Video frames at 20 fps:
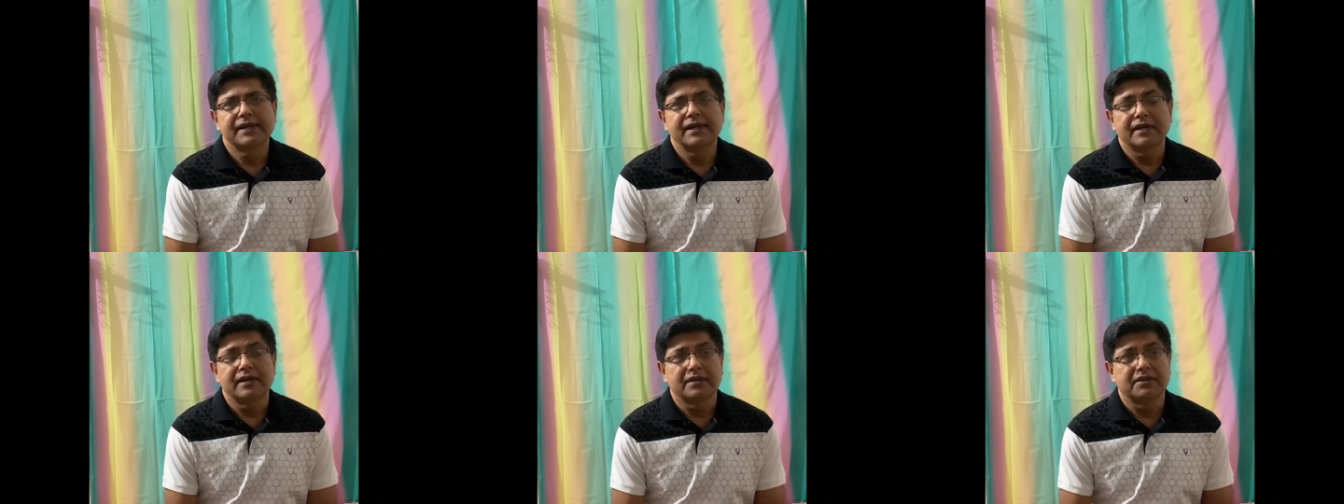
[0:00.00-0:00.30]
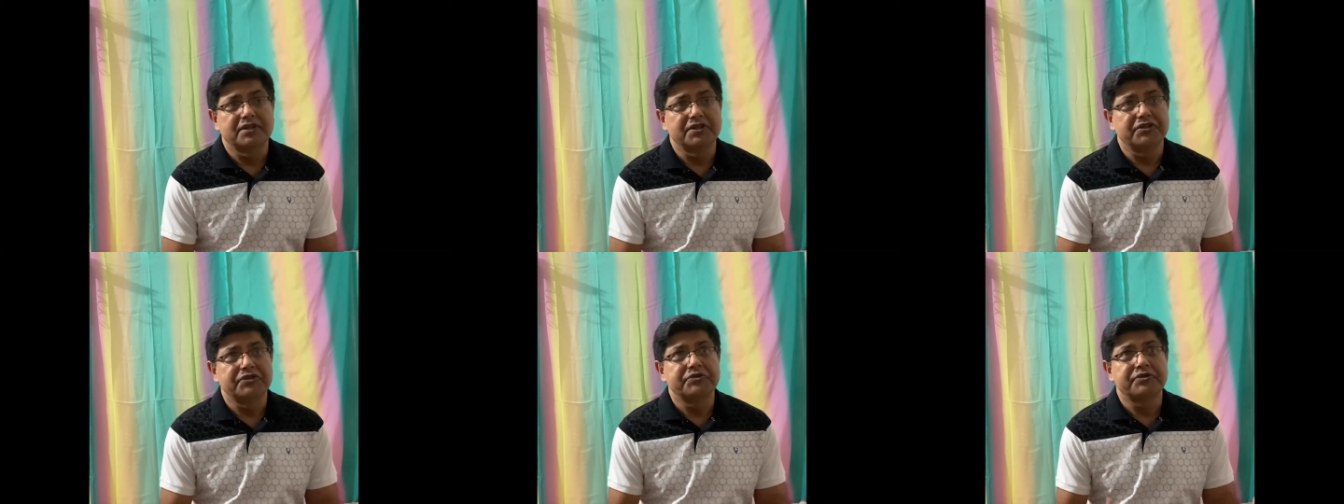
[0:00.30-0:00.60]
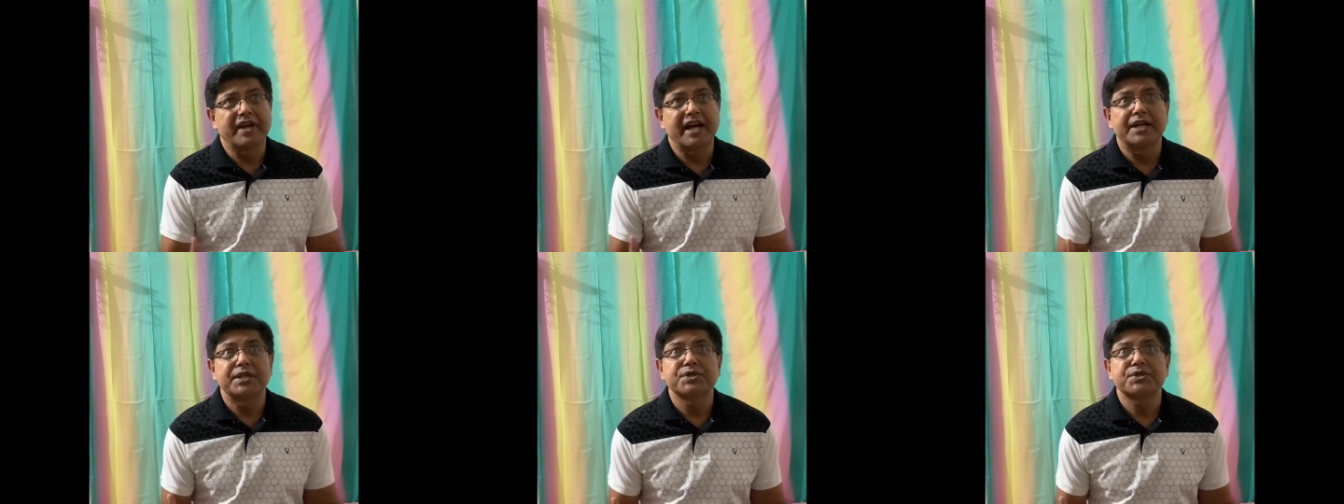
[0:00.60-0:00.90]
The
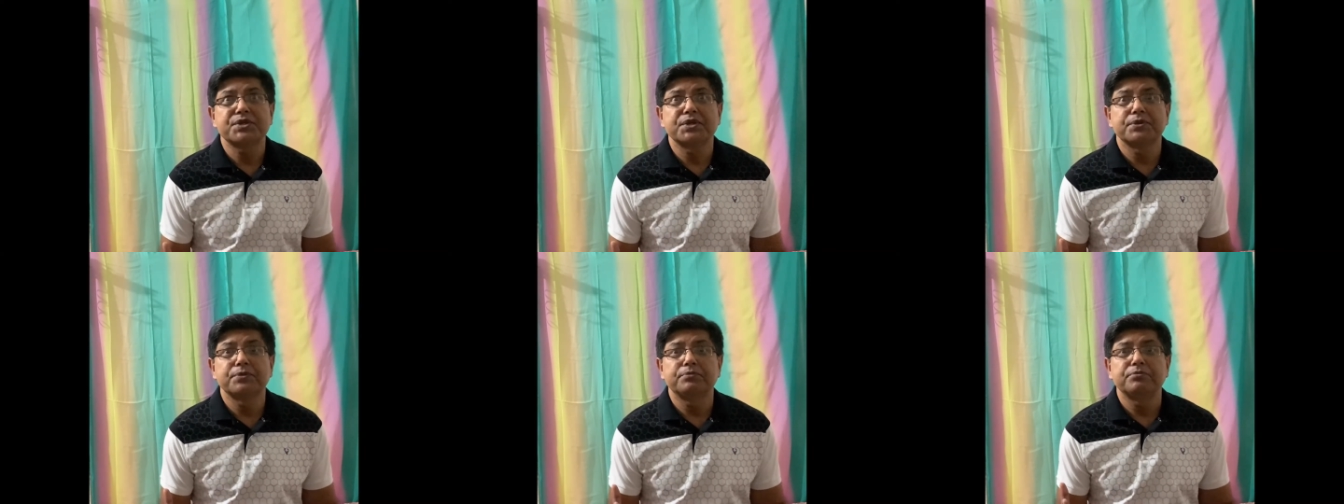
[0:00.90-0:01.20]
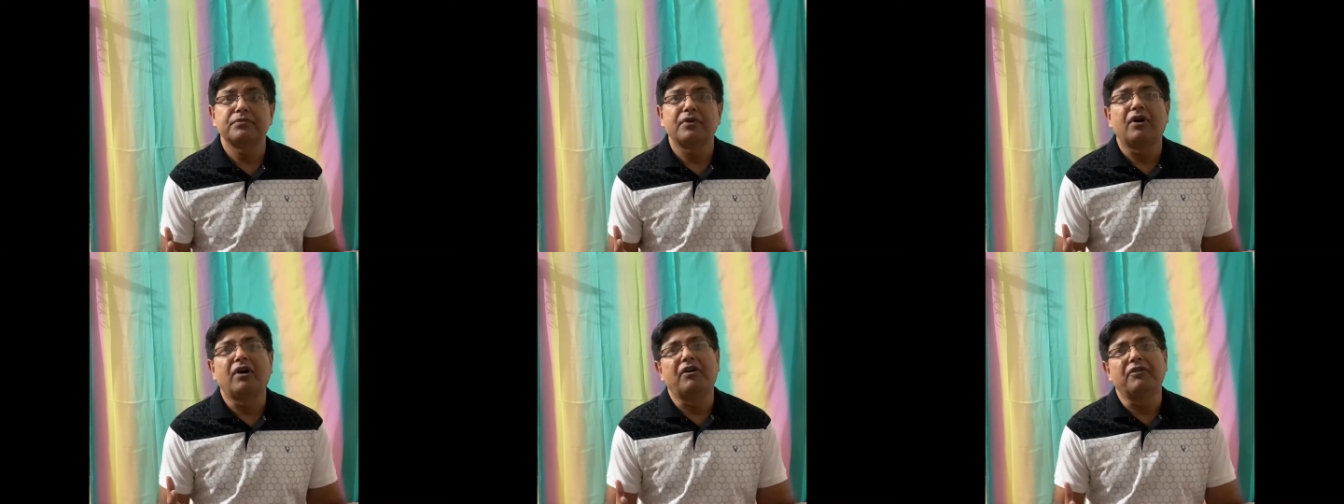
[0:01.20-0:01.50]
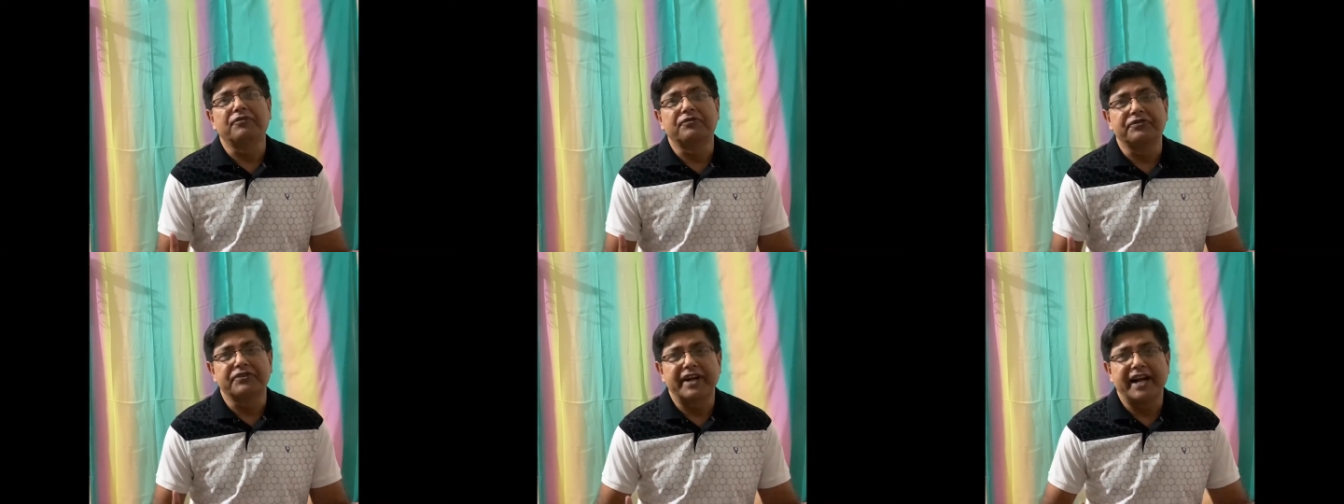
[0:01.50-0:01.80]
Ransom of
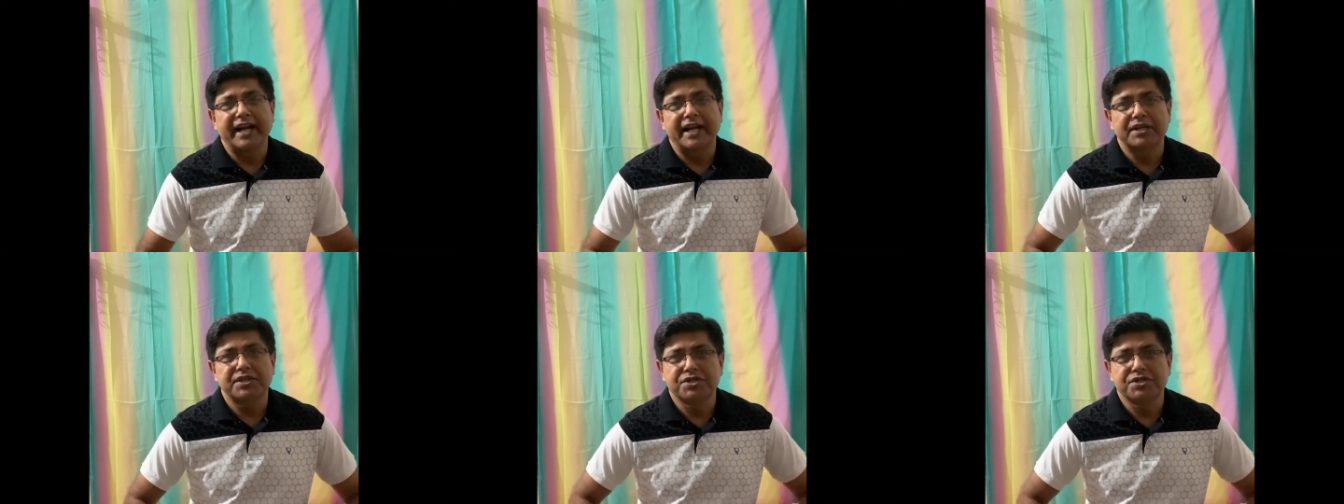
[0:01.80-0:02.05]
Red